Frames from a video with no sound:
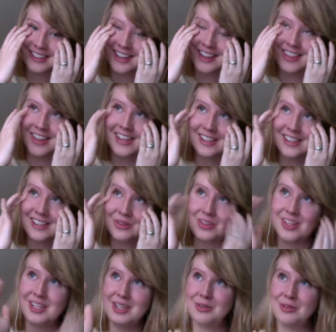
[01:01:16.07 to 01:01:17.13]
thank you
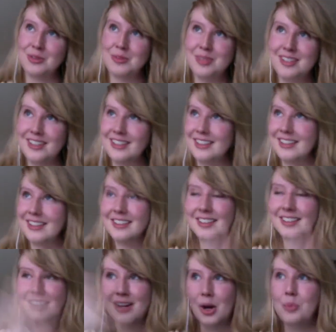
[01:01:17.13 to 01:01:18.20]
for being
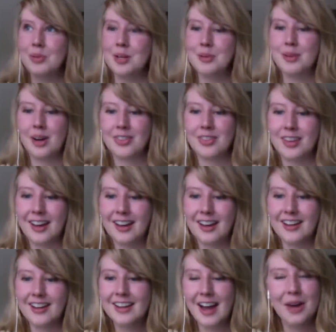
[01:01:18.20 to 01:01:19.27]
open about
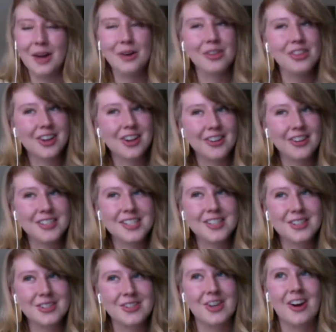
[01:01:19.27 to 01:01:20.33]
that. I don't think all
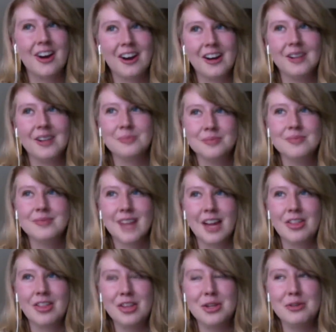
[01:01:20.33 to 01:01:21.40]
teachers are. I
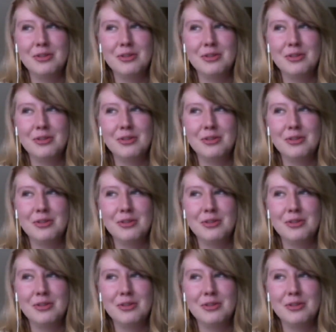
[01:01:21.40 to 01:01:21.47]
think you